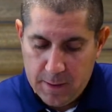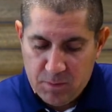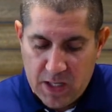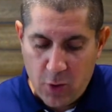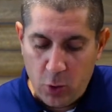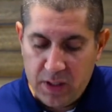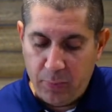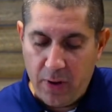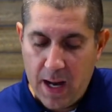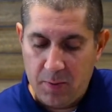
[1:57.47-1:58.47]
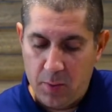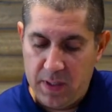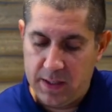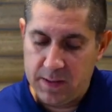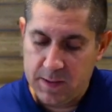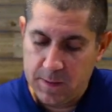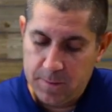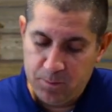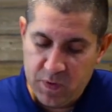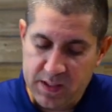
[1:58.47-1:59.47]
Now, the only problem is,
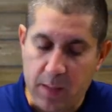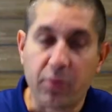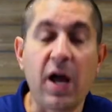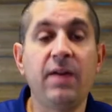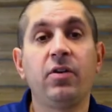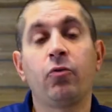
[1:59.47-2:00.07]
is that Private